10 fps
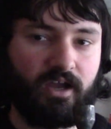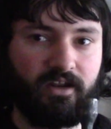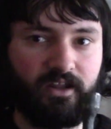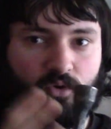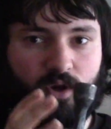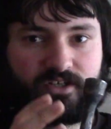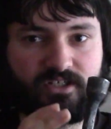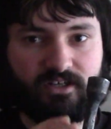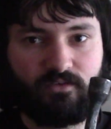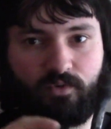and I
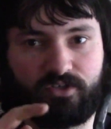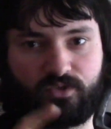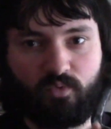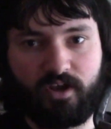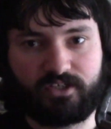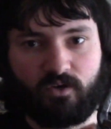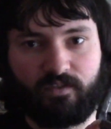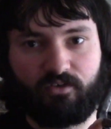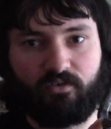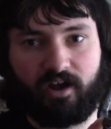quenched it, which is why it's got
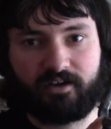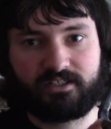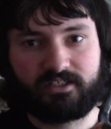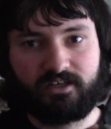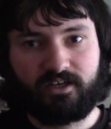the cracks.